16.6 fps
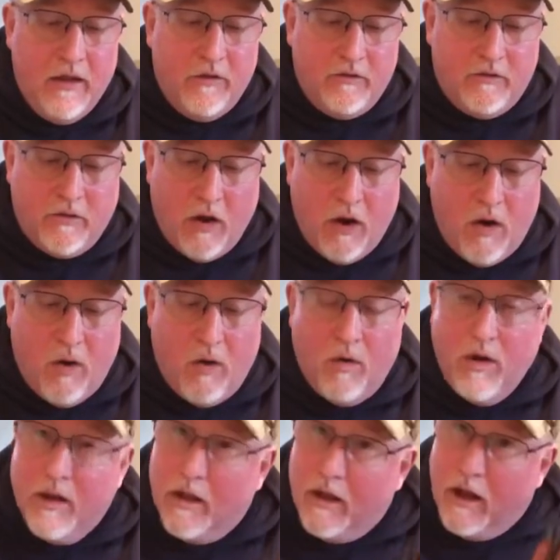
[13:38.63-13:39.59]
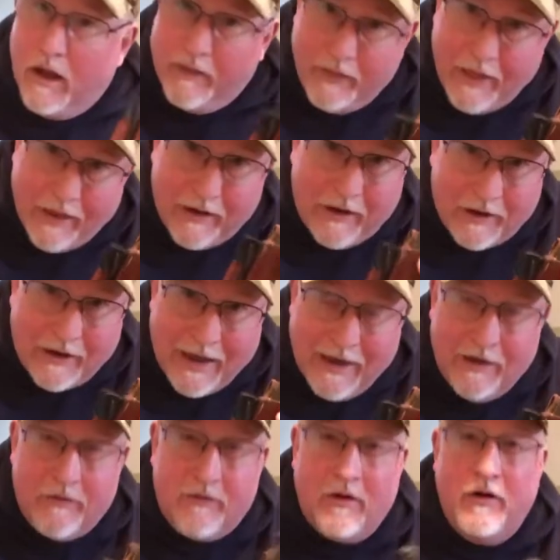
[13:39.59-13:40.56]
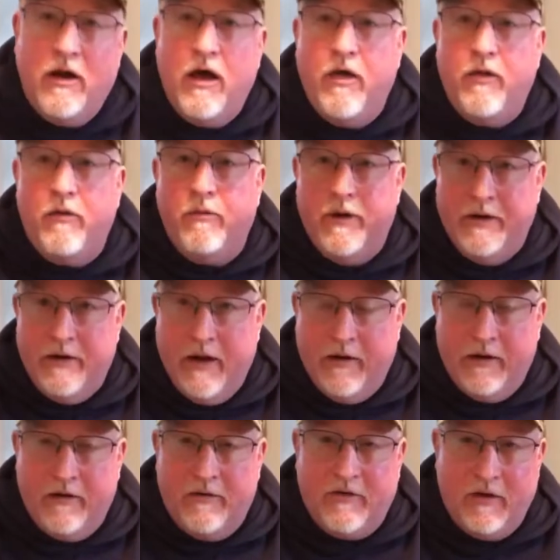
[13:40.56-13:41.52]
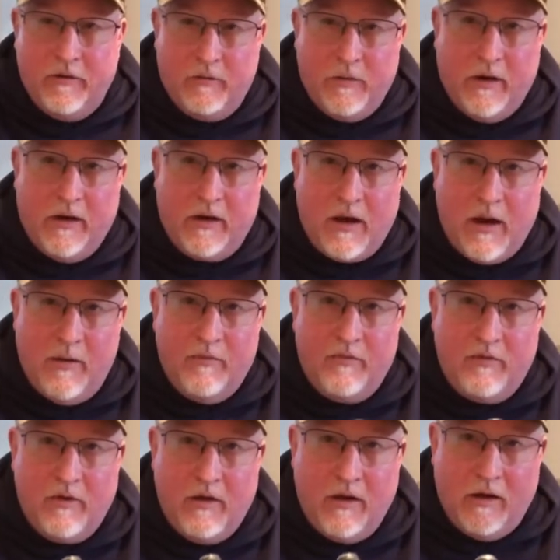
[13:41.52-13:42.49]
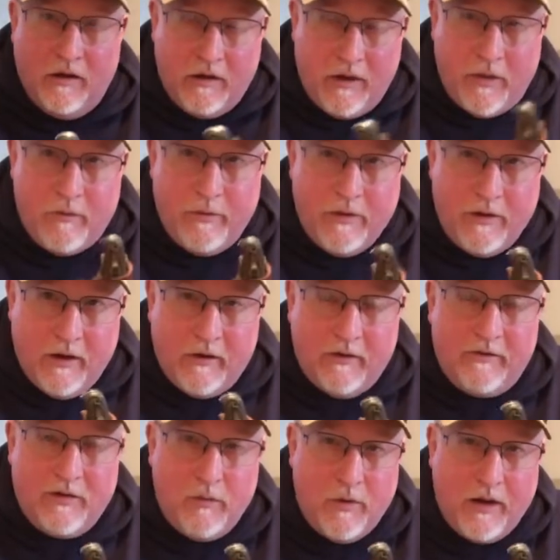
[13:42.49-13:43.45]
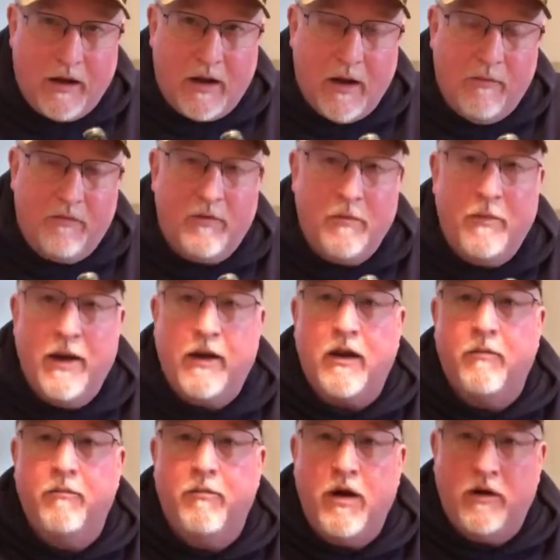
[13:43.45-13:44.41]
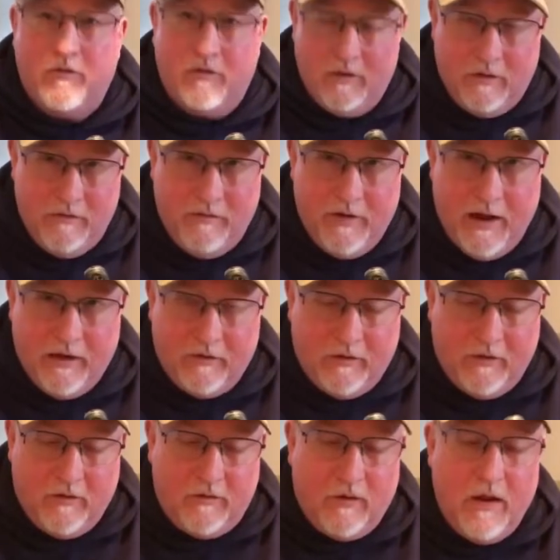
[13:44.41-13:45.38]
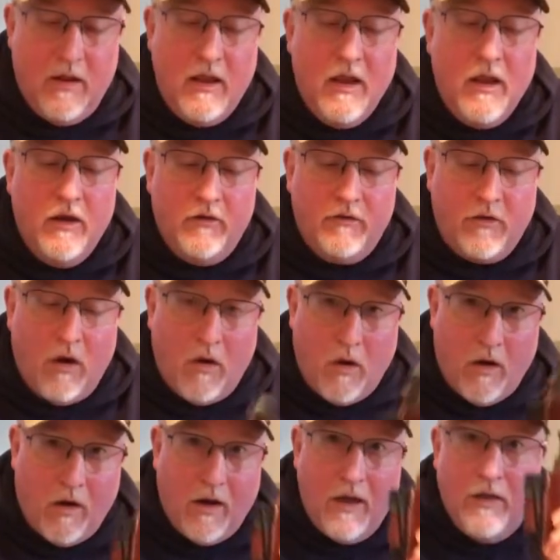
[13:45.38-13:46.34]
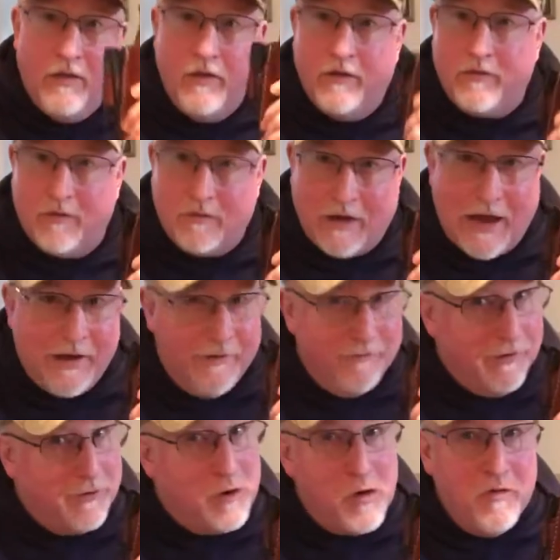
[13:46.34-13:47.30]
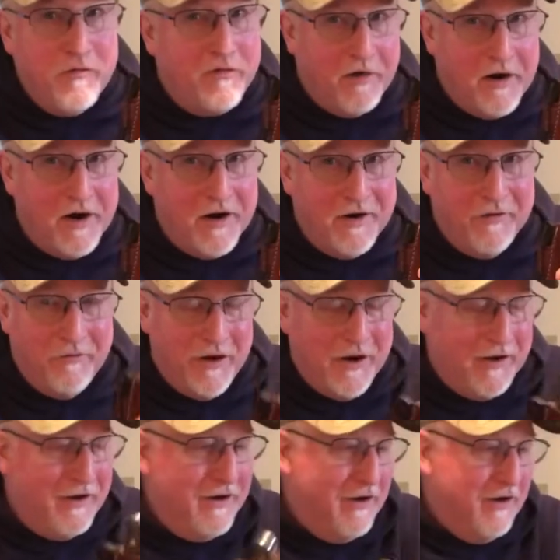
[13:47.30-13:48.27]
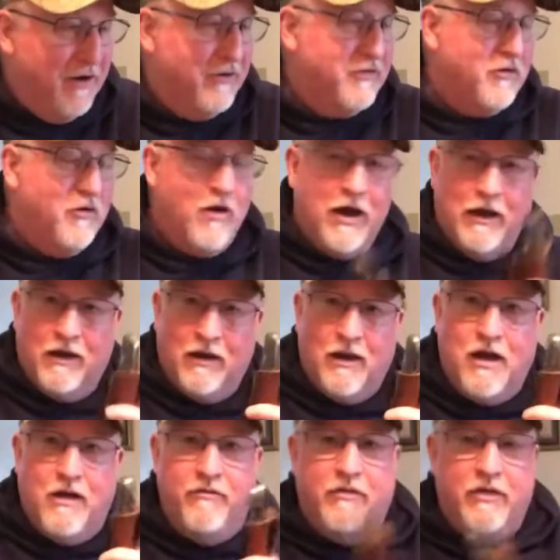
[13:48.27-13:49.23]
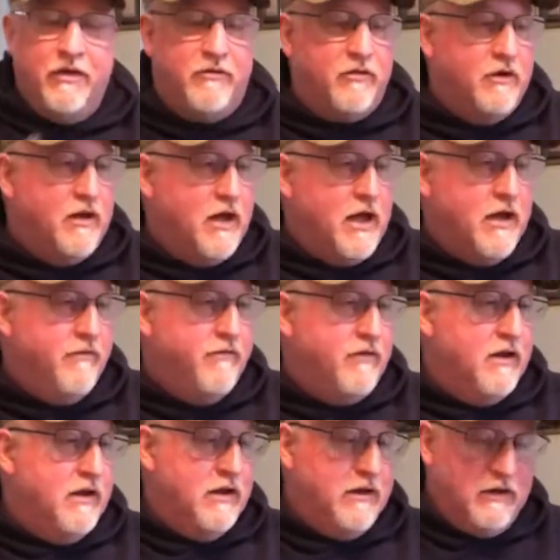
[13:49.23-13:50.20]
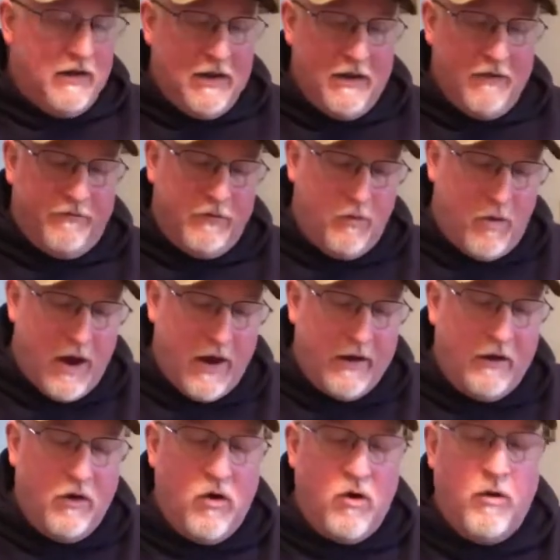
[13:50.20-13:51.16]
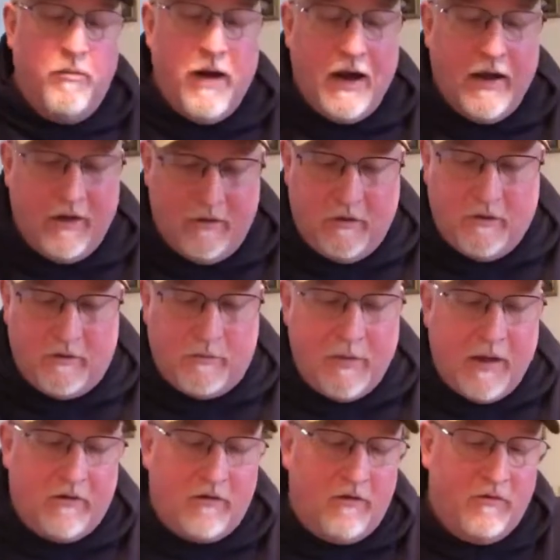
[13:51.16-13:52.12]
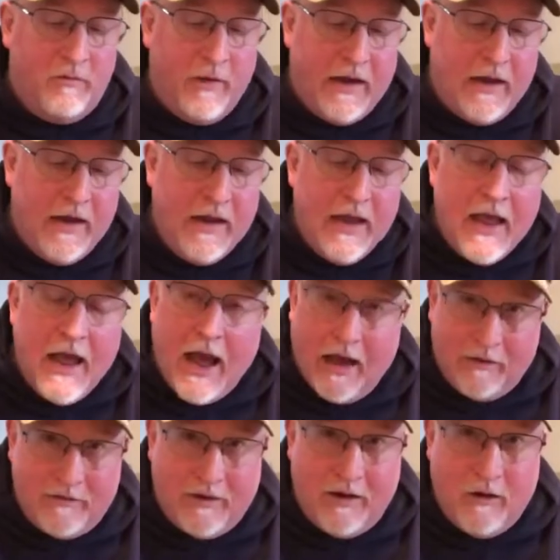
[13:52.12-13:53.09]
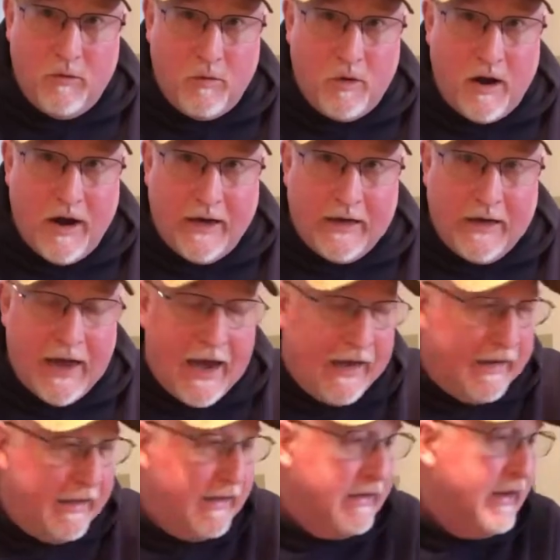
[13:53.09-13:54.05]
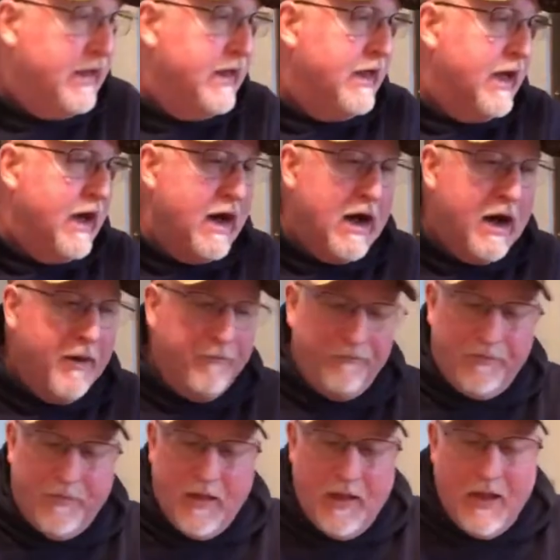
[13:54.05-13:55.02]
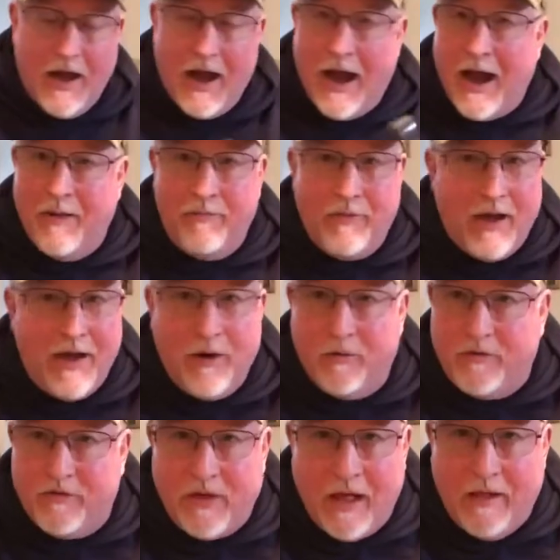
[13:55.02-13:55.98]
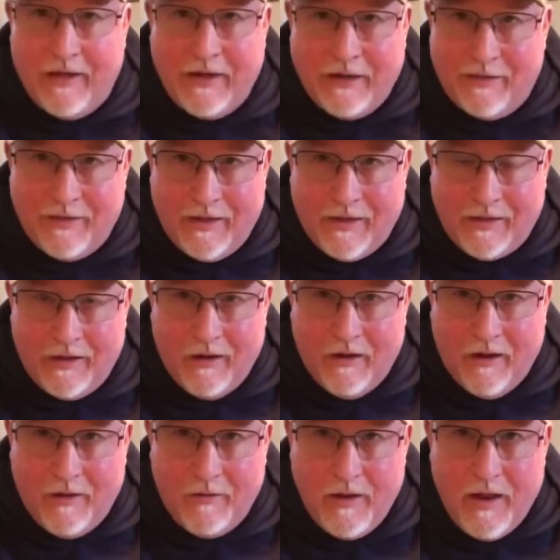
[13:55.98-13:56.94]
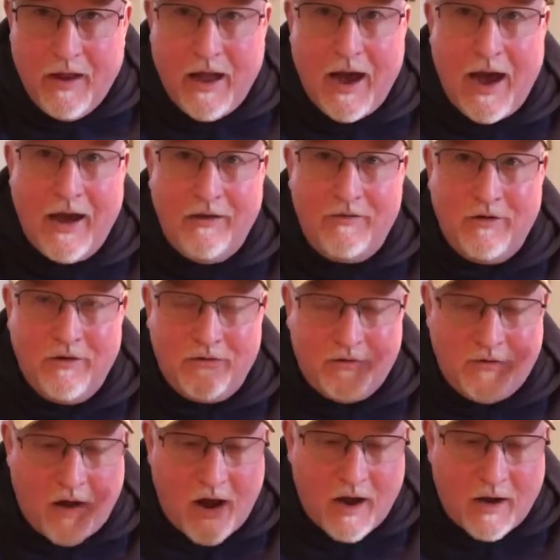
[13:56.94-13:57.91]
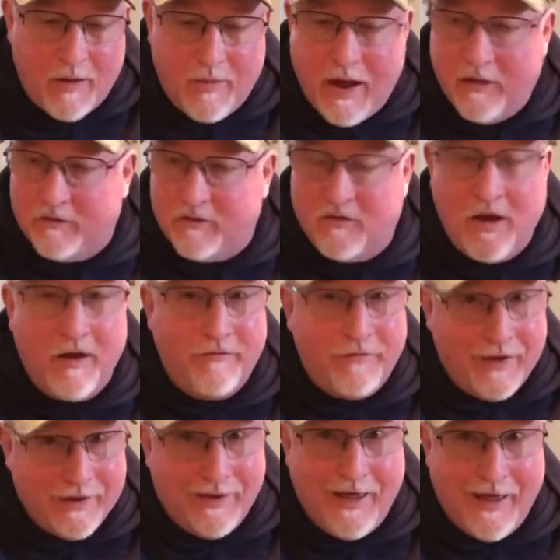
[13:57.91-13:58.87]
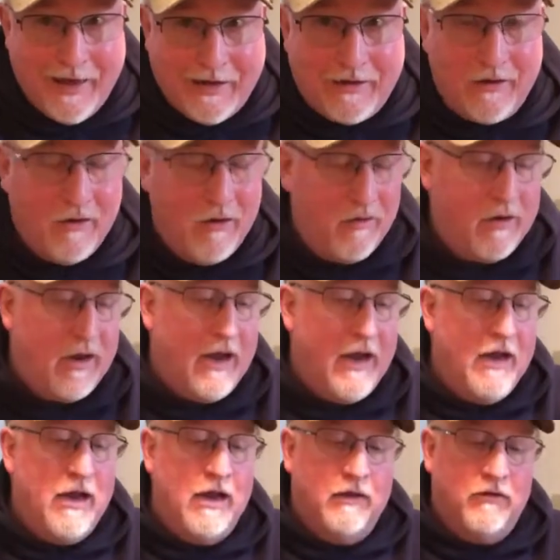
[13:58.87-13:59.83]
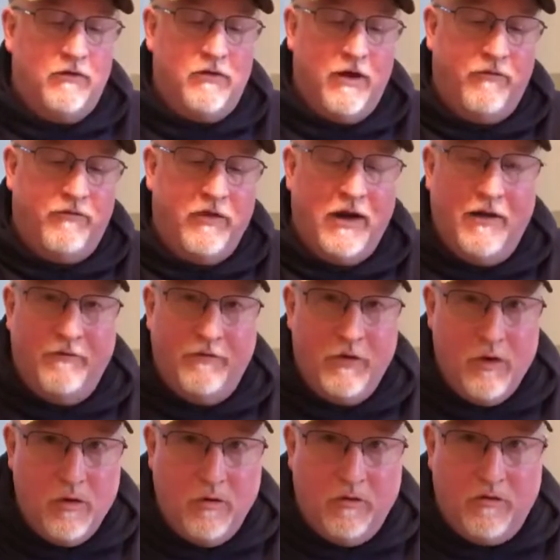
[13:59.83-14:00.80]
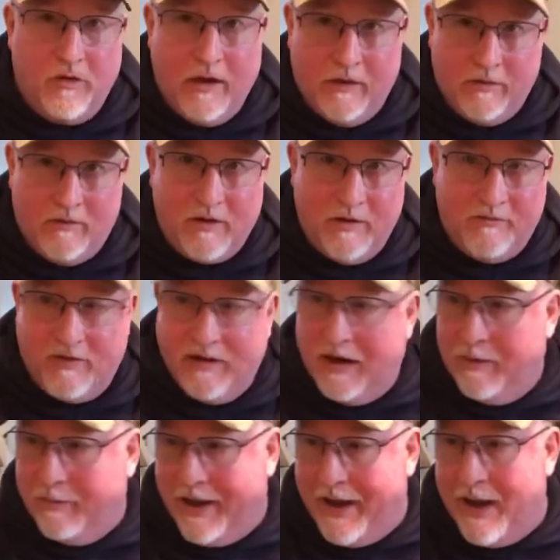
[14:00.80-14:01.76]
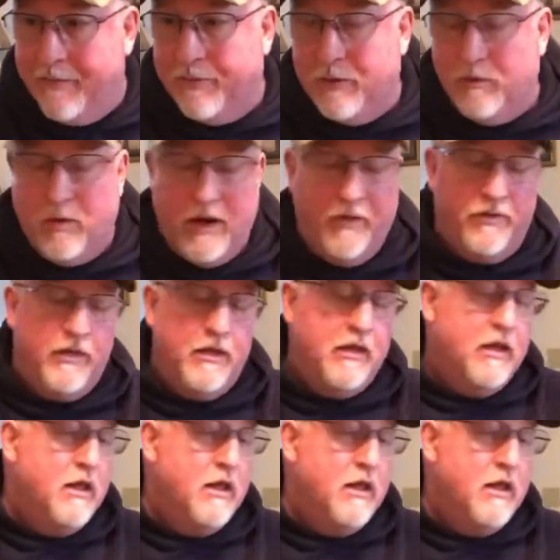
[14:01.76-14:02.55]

So that again is another redundancy when it comes uh, another redundancy when it comes to my combustion devices. So this is kind of a twofer right here. So I love this knife, and if you want to know about it, just message me. I'll tell you where I got it. Um, I'm, I don't sell anything here. I just talk about stuff I like, okay, and stuff that I've used and stuff that I'm happy with.